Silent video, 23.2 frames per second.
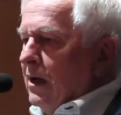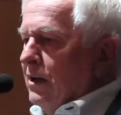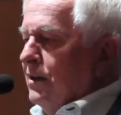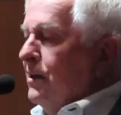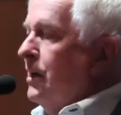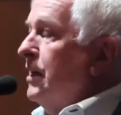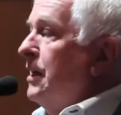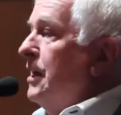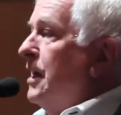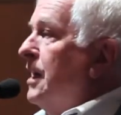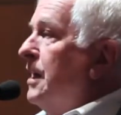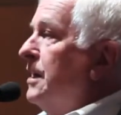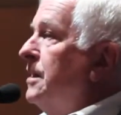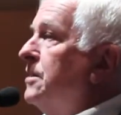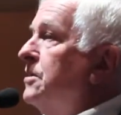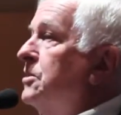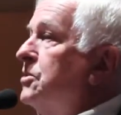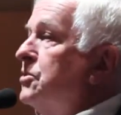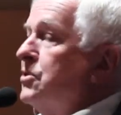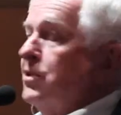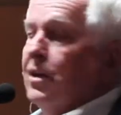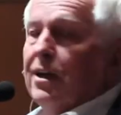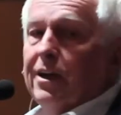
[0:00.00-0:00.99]
Then onto
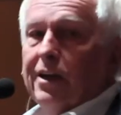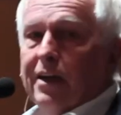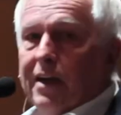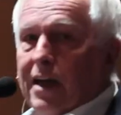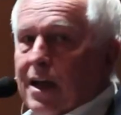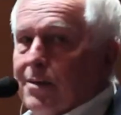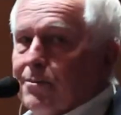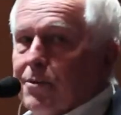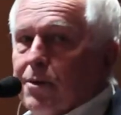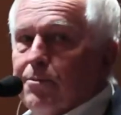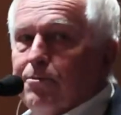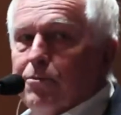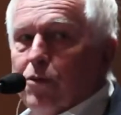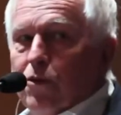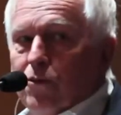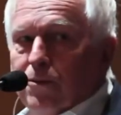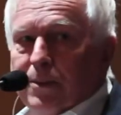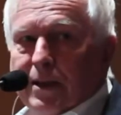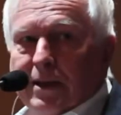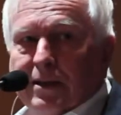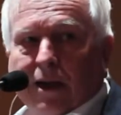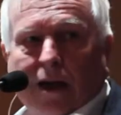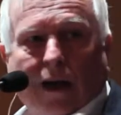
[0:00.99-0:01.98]
the scene came a
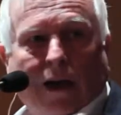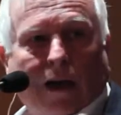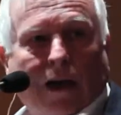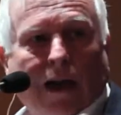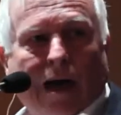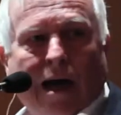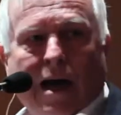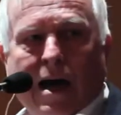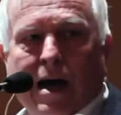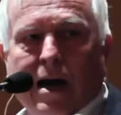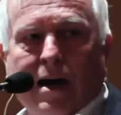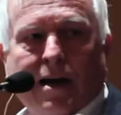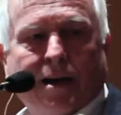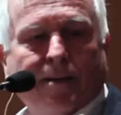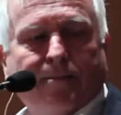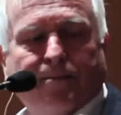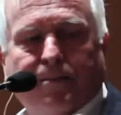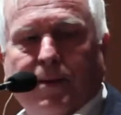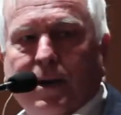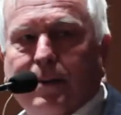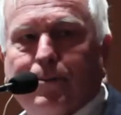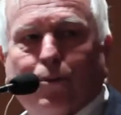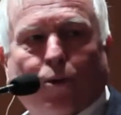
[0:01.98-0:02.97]
movement that a lot
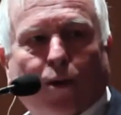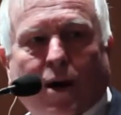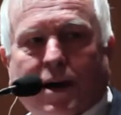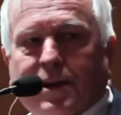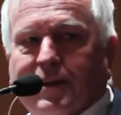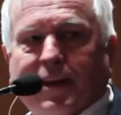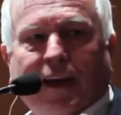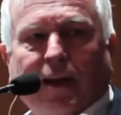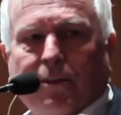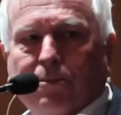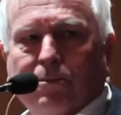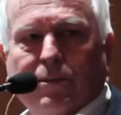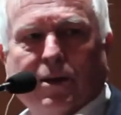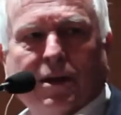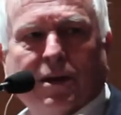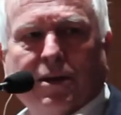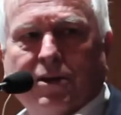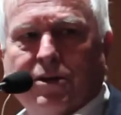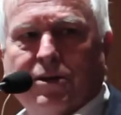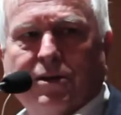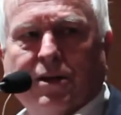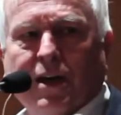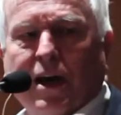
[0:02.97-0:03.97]
of people, I think,
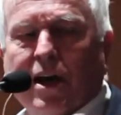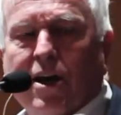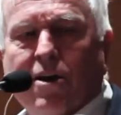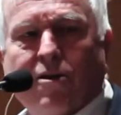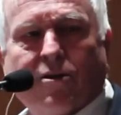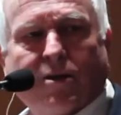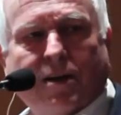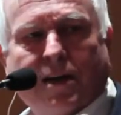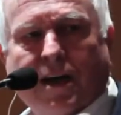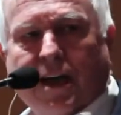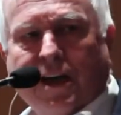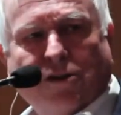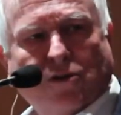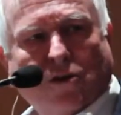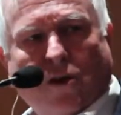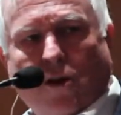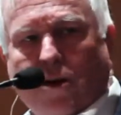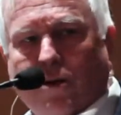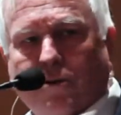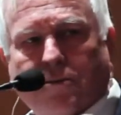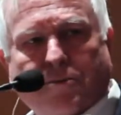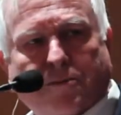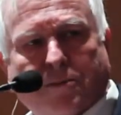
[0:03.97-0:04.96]
missed. The erudites,
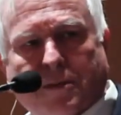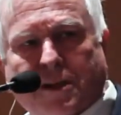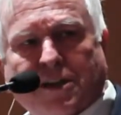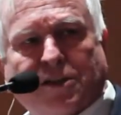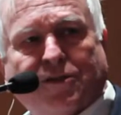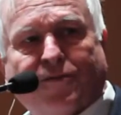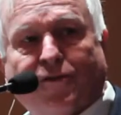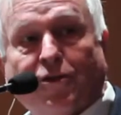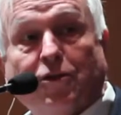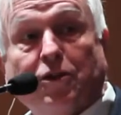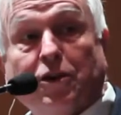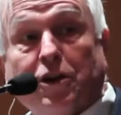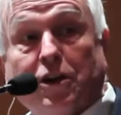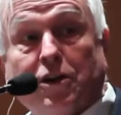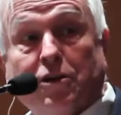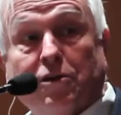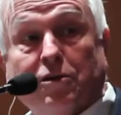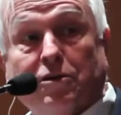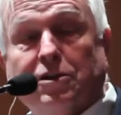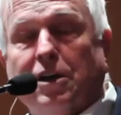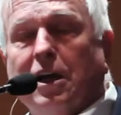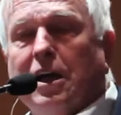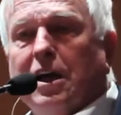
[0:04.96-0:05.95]
all of them missed for
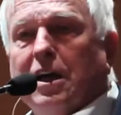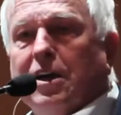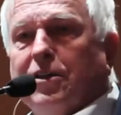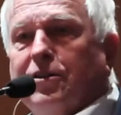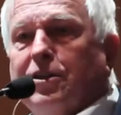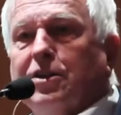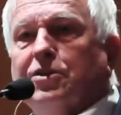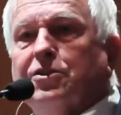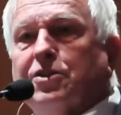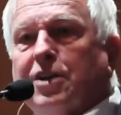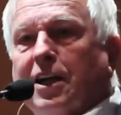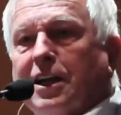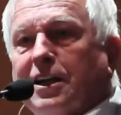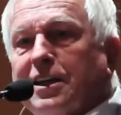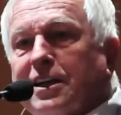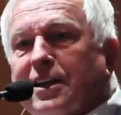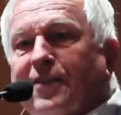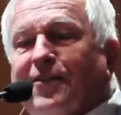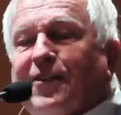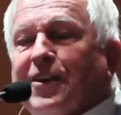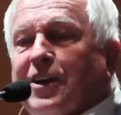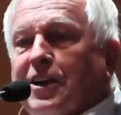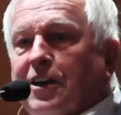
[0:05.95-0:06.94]
years, the
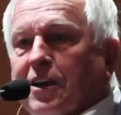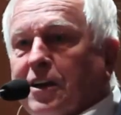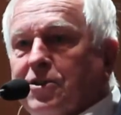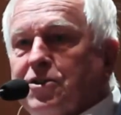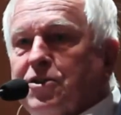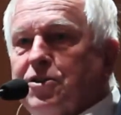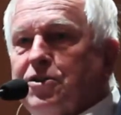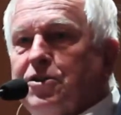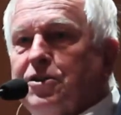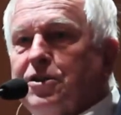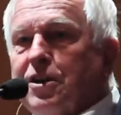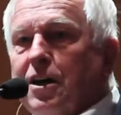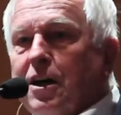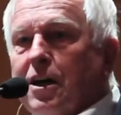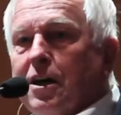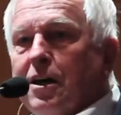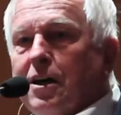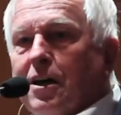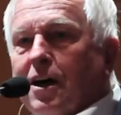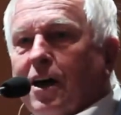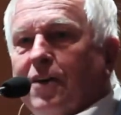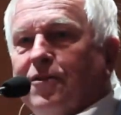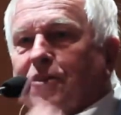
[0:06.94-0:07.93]
significance
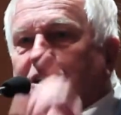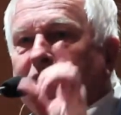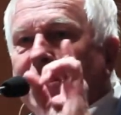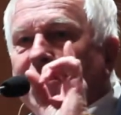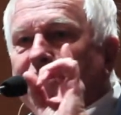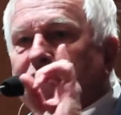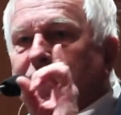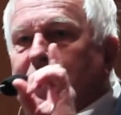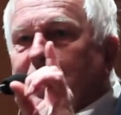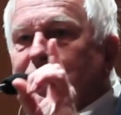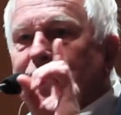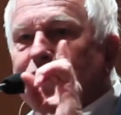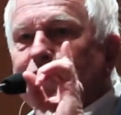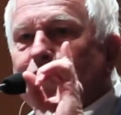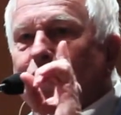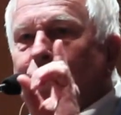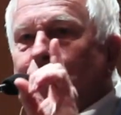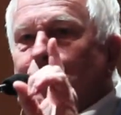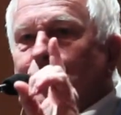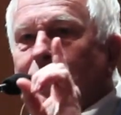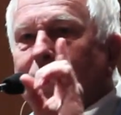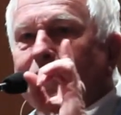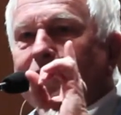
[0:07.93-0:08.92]
of the
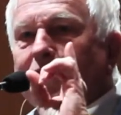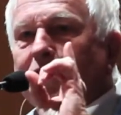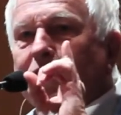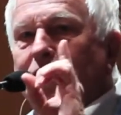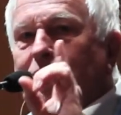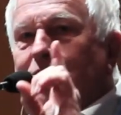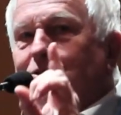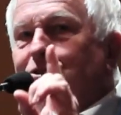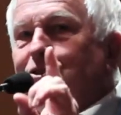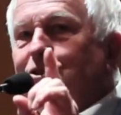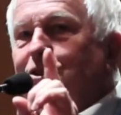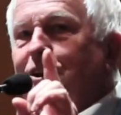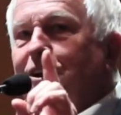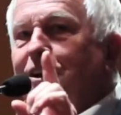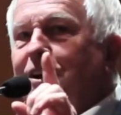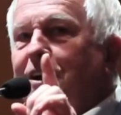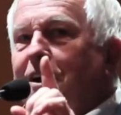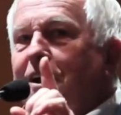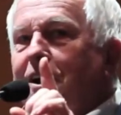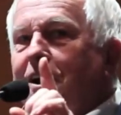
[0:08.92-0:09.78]
Industrial Revolution.